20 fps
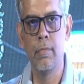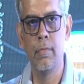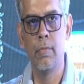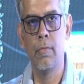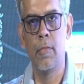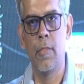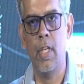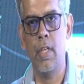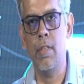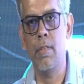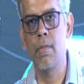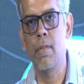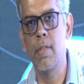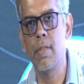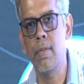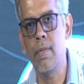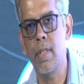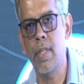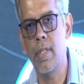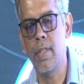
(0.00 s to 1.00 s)
There is
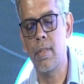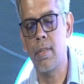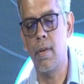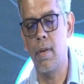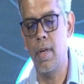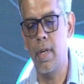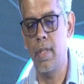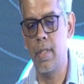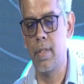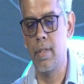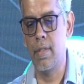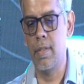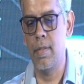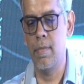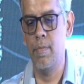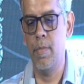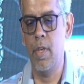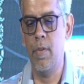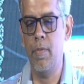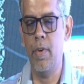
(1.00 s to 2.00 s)
also a discordance
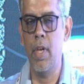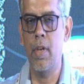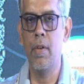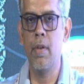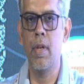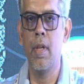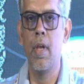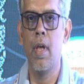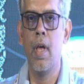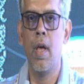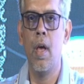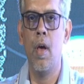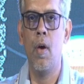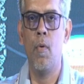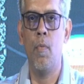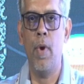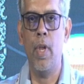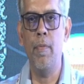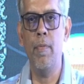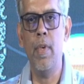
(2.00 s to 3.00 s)
between
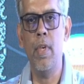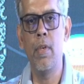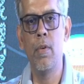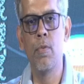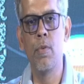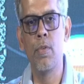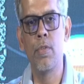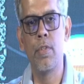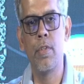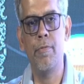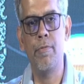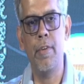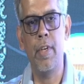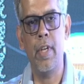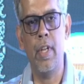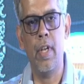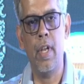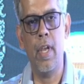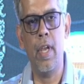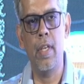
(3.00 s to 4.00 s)
when we use different
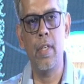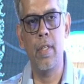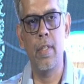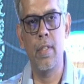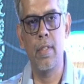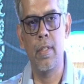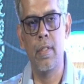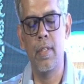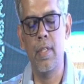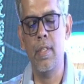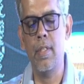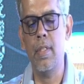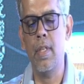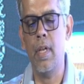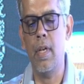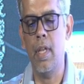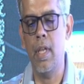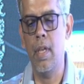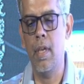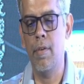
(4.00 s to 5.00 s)
NITs. This
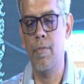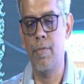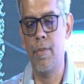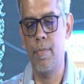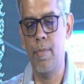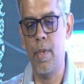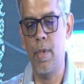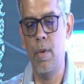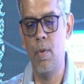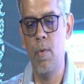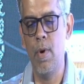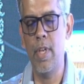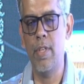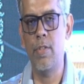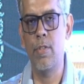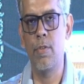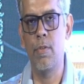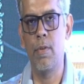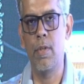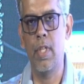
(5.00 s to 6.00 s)
study from the US
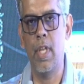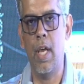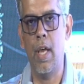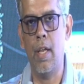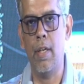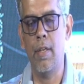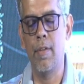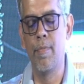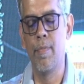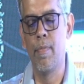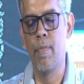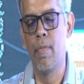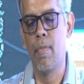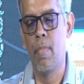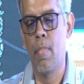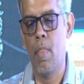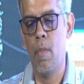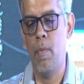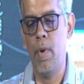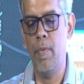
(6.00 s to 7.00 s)
showed that
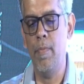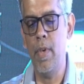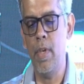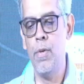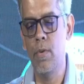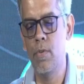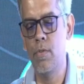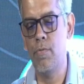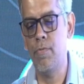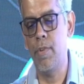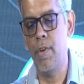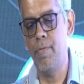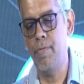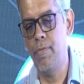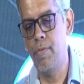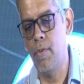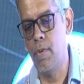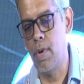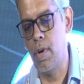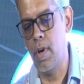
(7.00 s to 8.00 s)
when we use
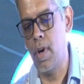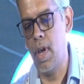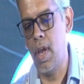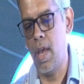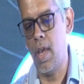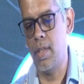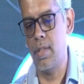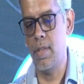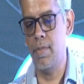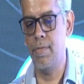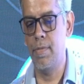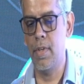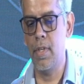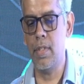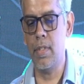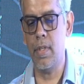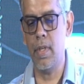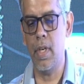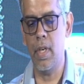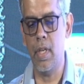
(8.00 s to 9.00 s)
FIB4 as the
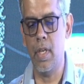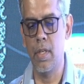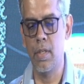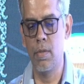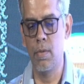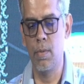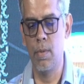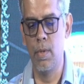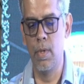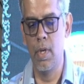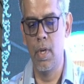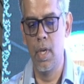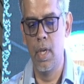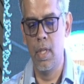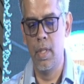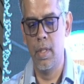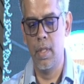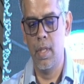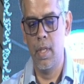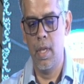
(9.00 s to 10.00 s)
first screening tool
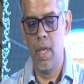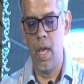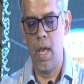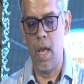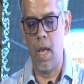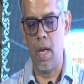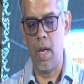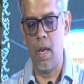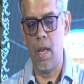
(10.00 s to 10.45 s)
and